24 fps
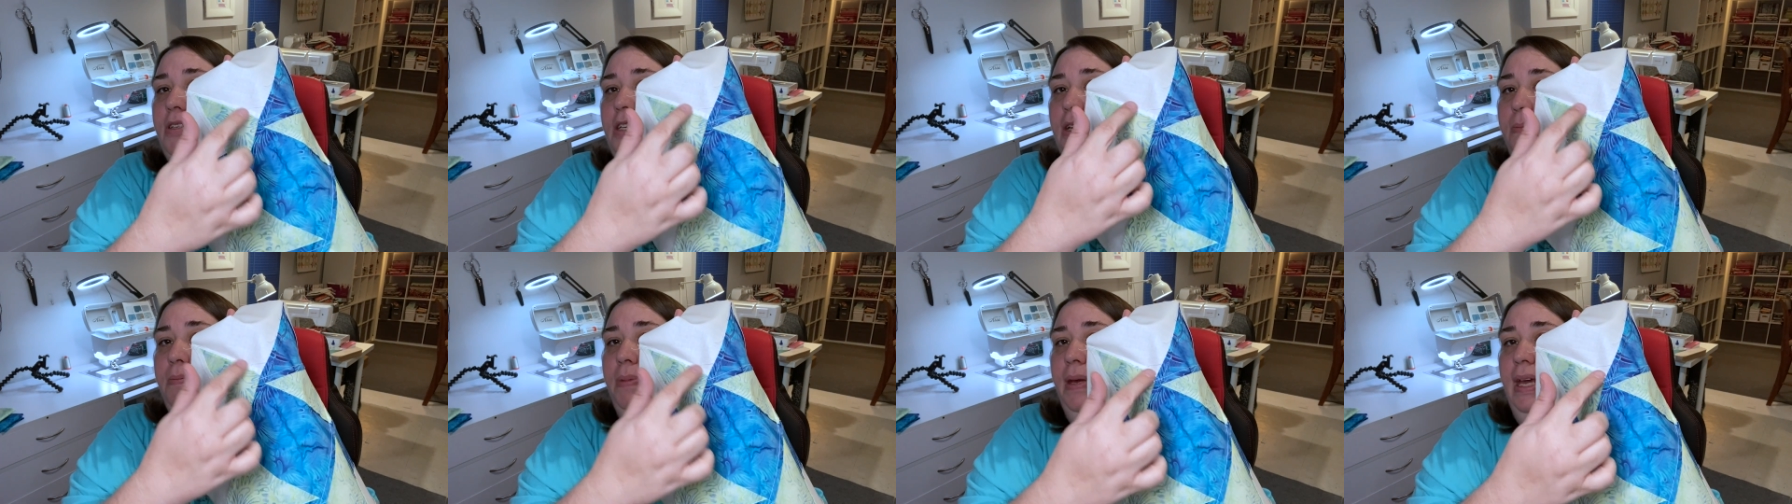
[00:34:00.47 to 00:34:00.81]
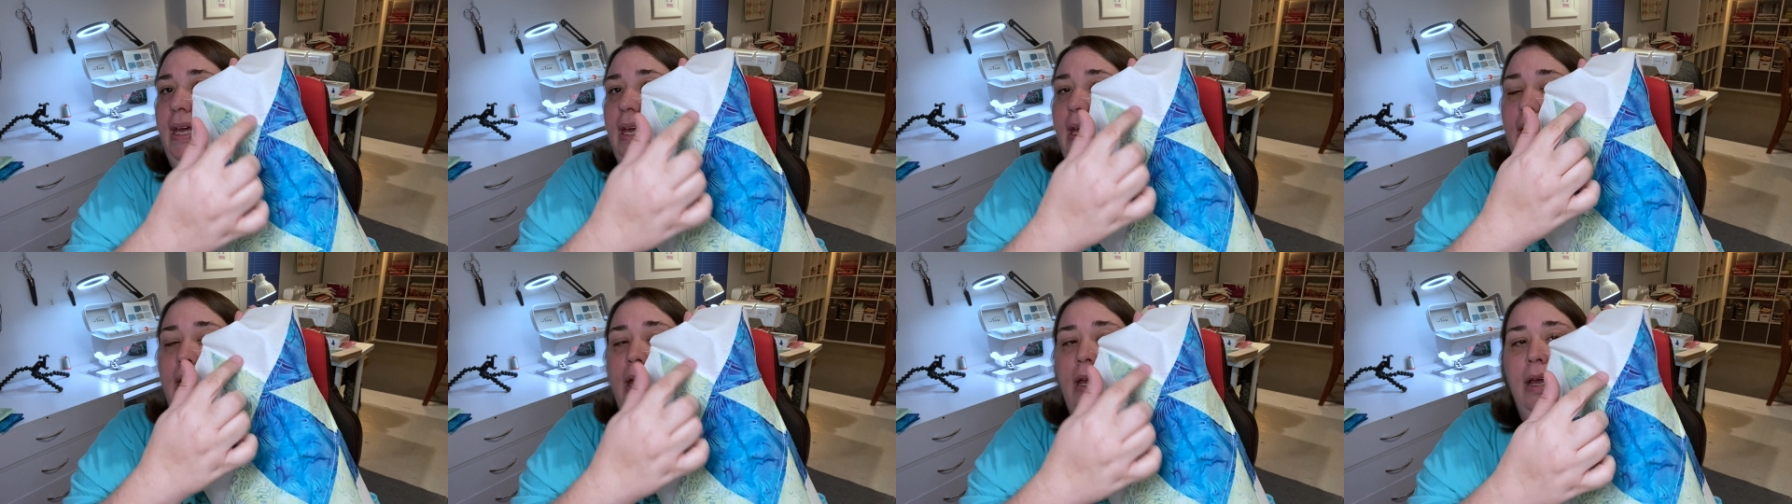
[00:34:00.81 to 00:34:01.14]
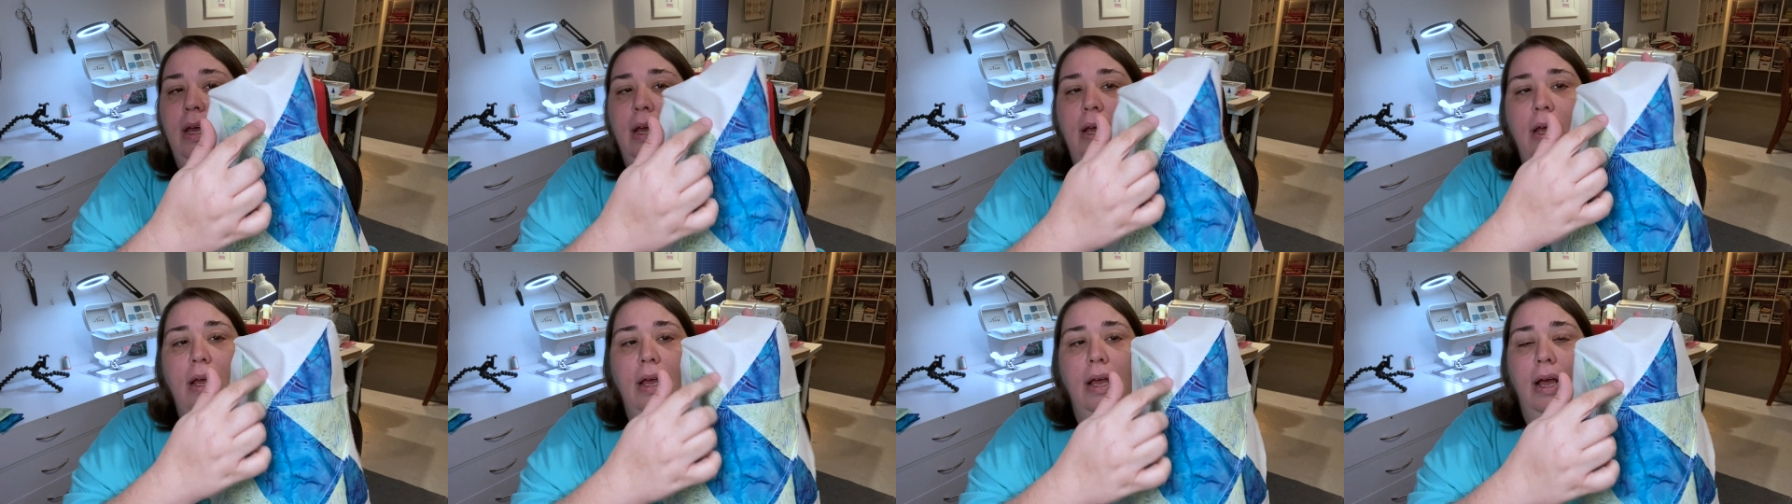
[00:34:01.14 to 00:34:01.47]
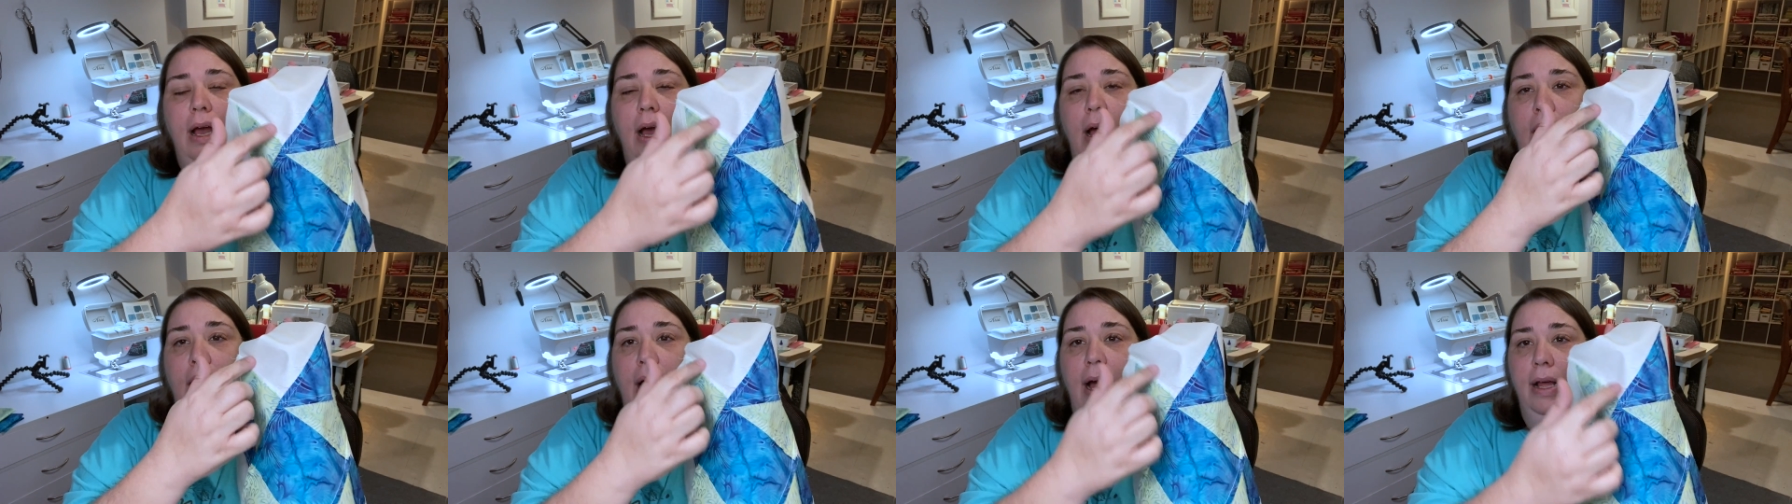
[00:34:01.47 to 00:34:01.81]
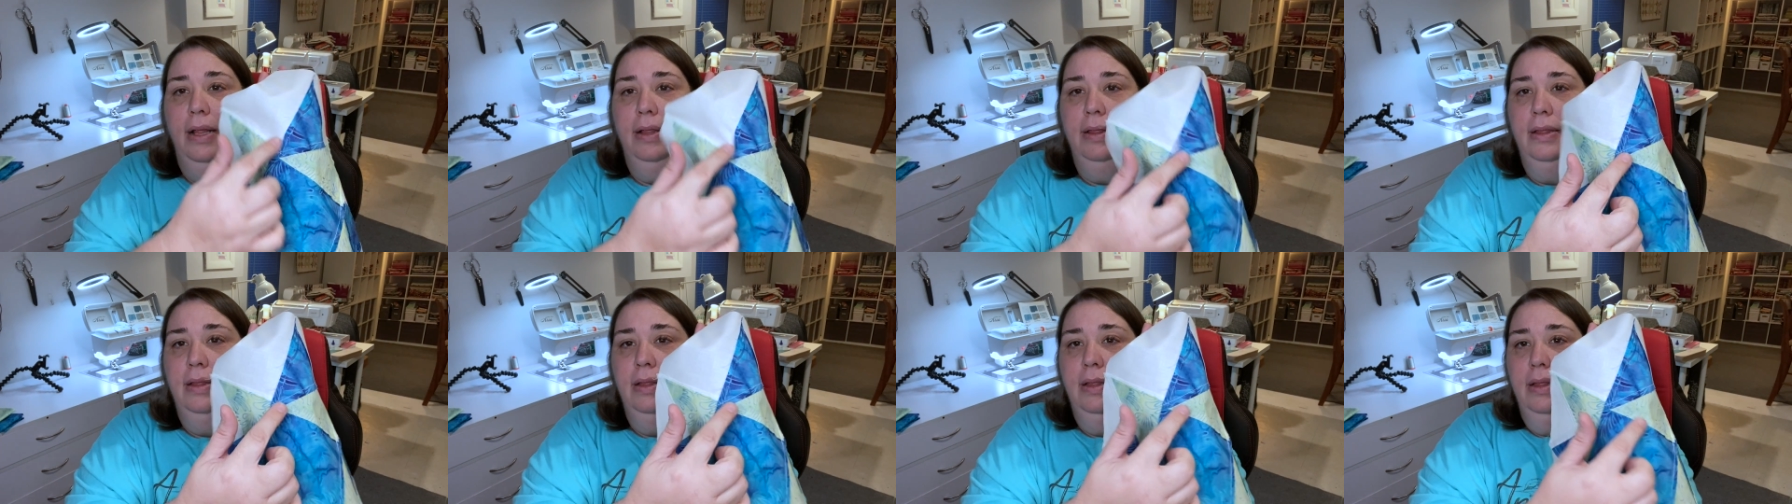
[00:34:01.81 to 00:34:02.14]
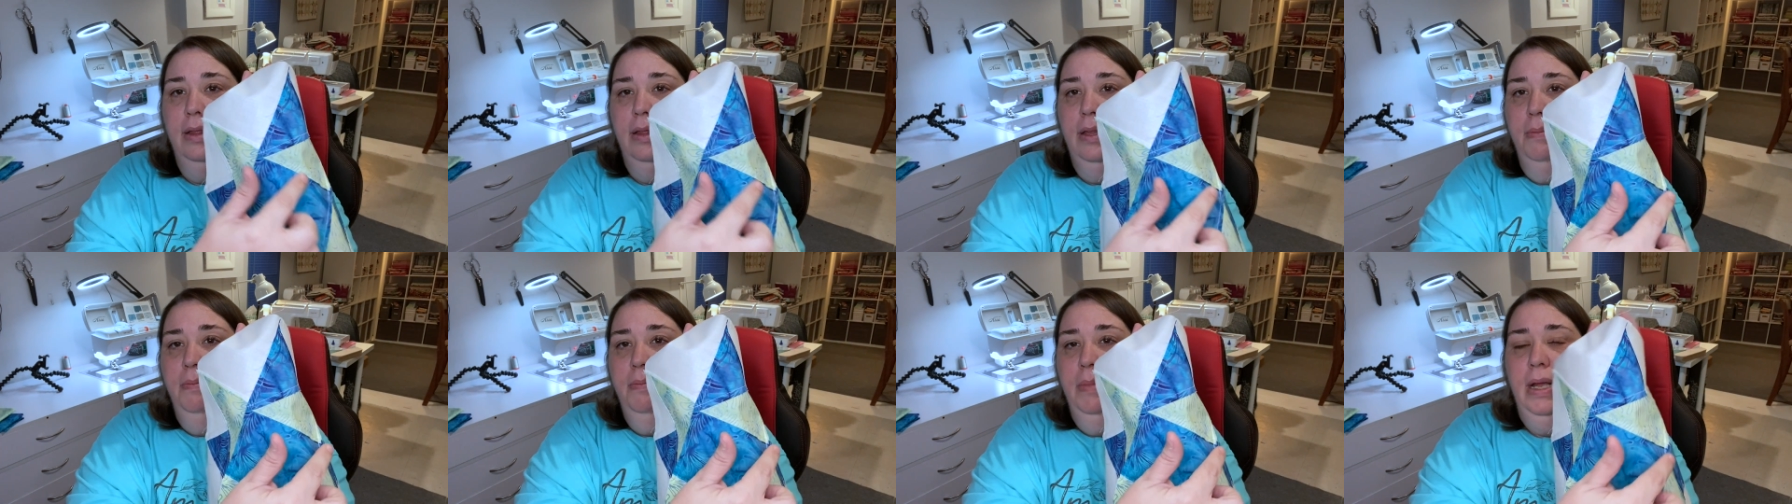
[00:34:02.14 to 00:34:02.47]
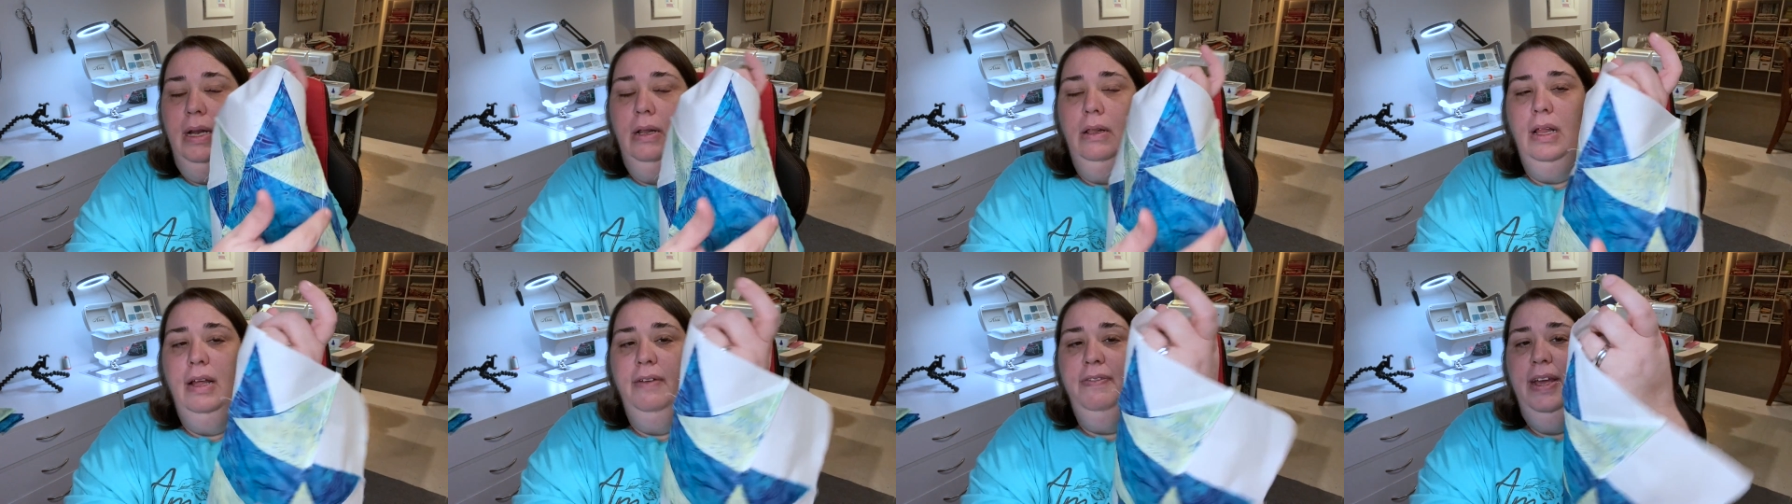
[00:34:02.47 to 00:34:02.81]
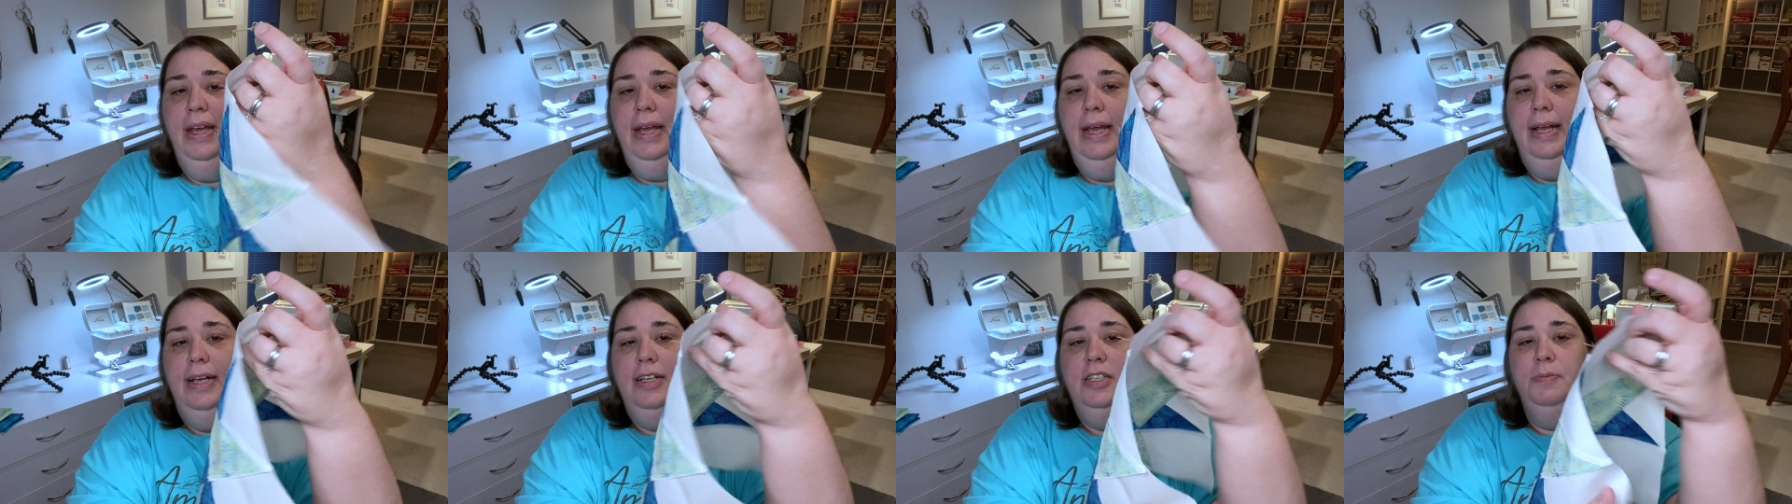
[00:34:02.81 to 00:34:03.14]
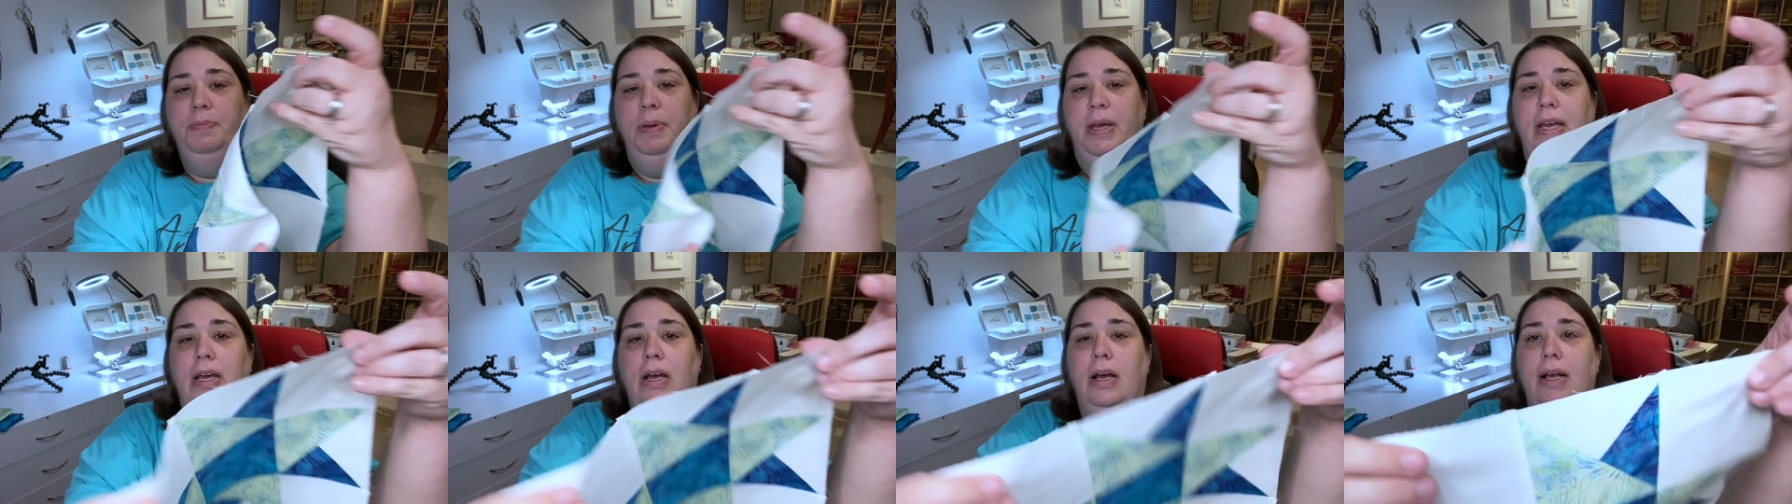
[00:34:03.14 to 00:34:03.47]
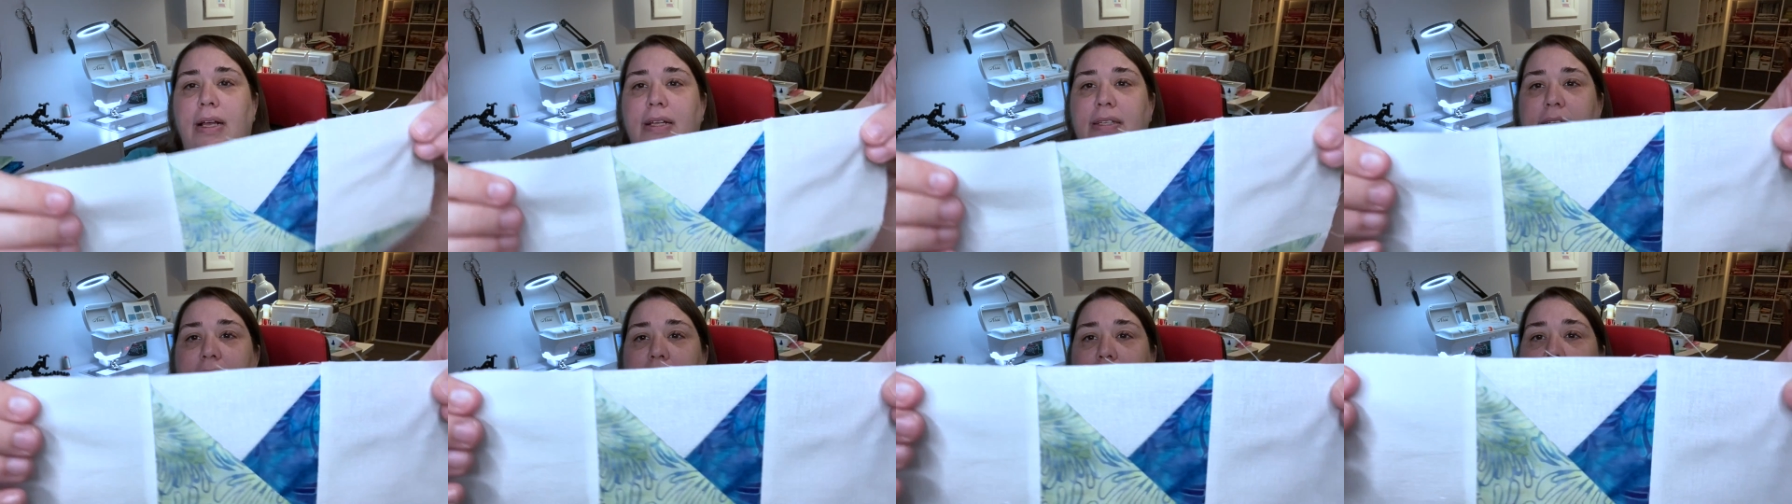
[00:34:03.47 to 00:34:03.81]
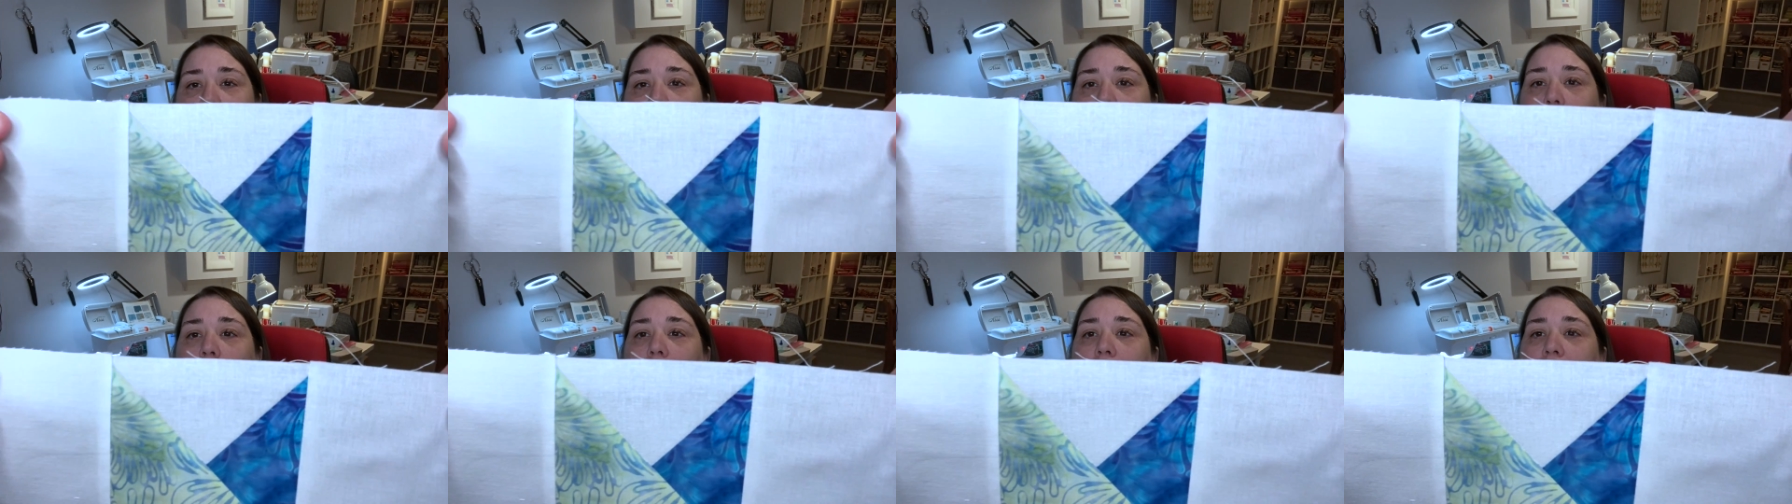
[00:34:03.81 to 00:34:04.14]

to be on the middle of it is because now